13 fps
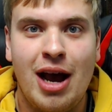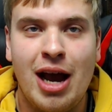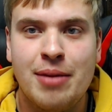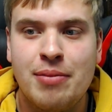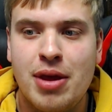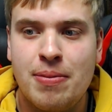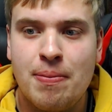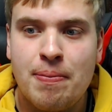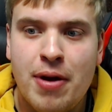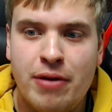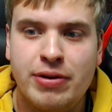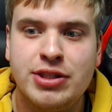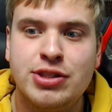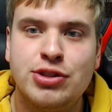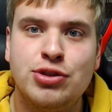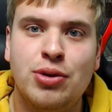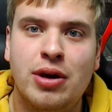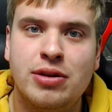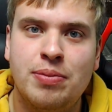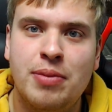I'm embarrassed
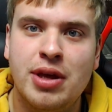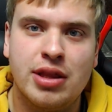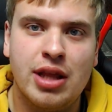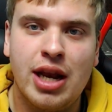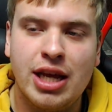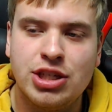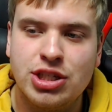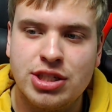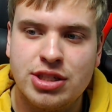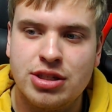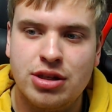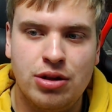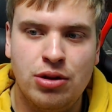to admit that I just